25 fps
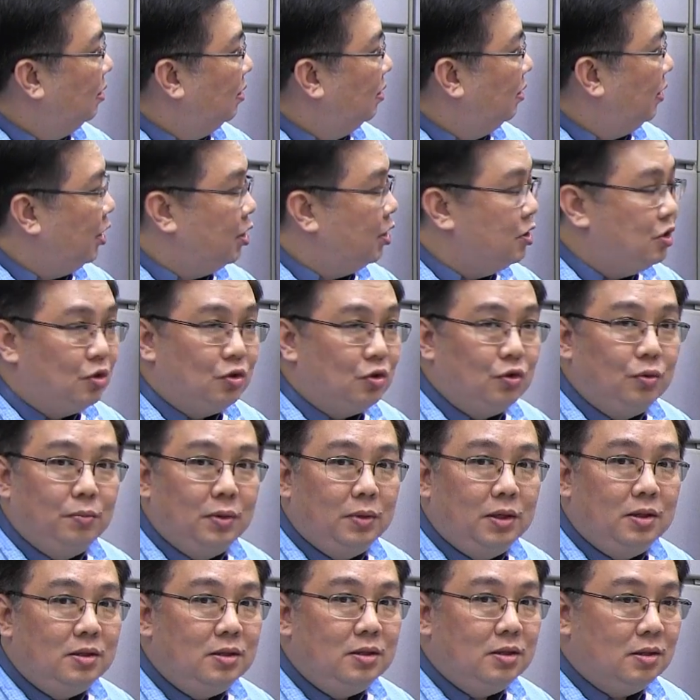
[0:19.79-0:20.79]

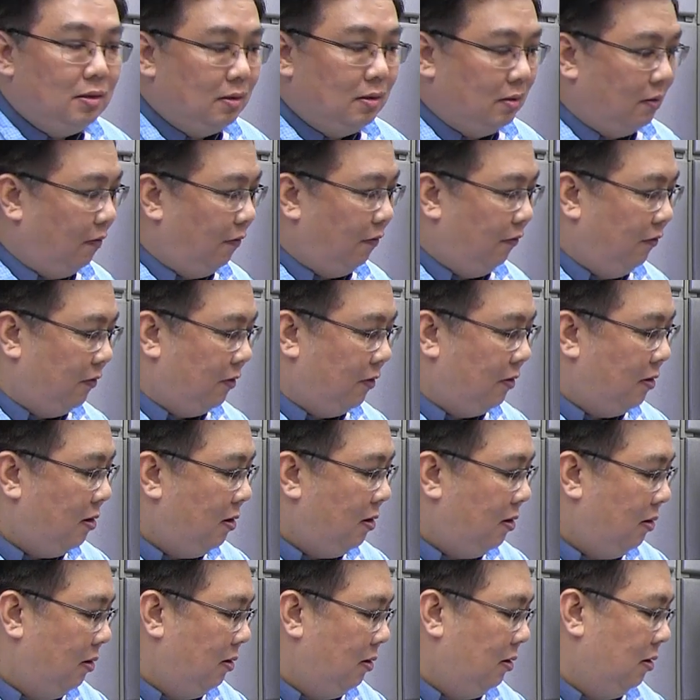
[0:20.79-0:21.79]
instruments for
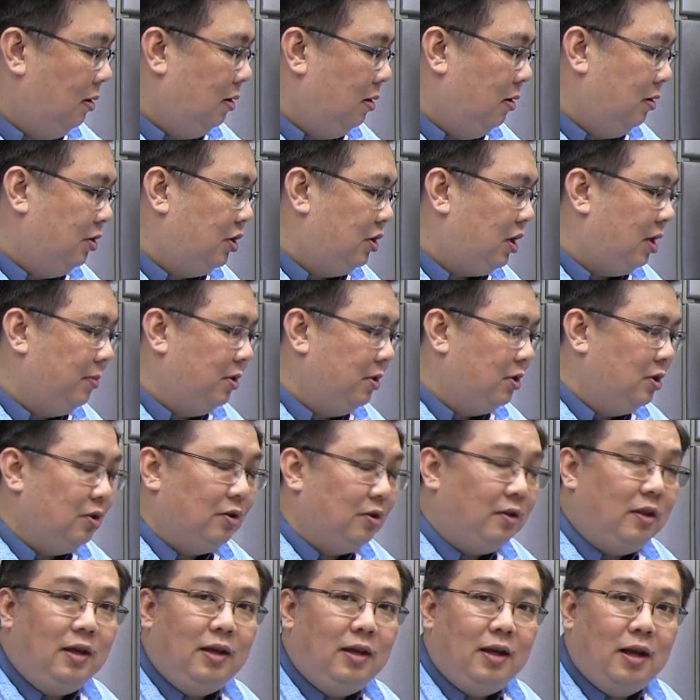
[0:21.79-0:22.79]

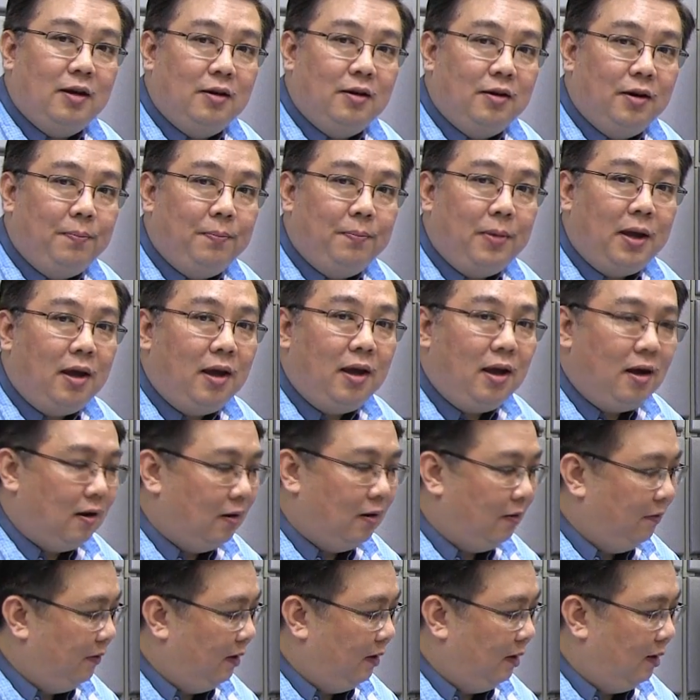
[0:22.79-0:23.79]
troubleshooting and repair
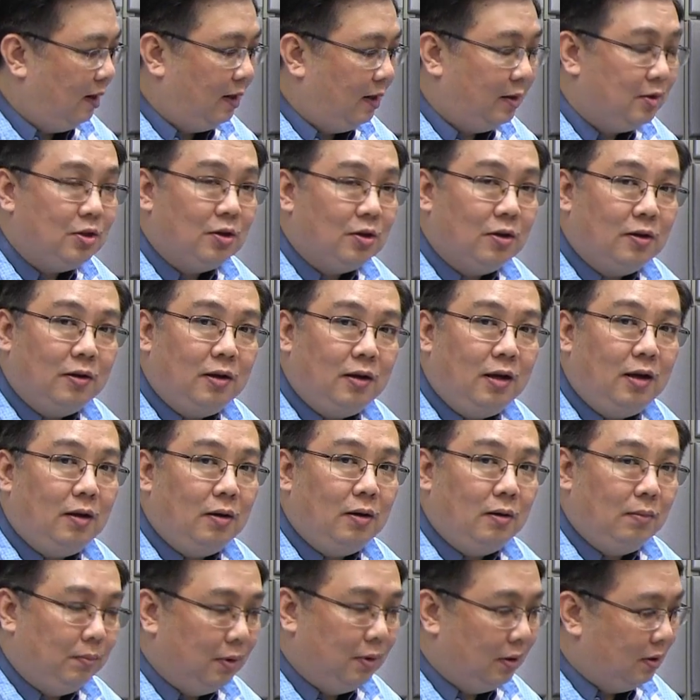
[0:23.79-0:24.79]
of electronic
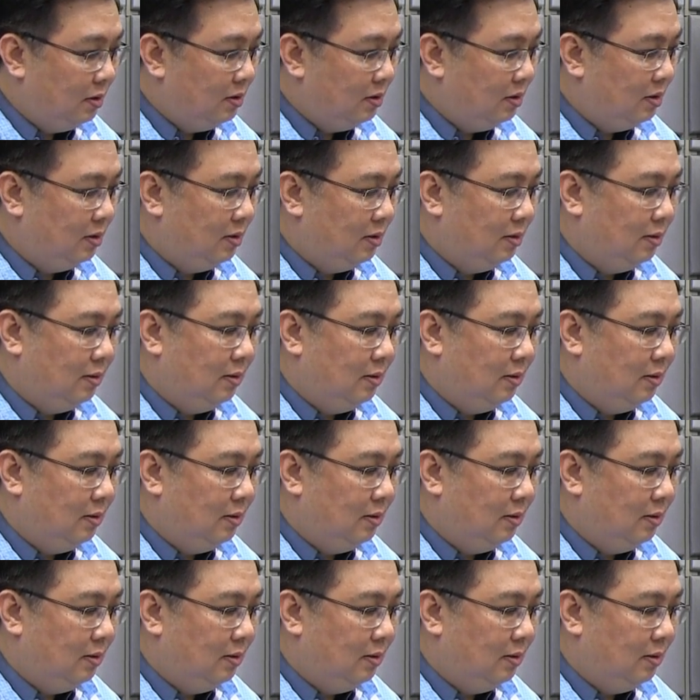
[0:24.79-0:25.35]
boards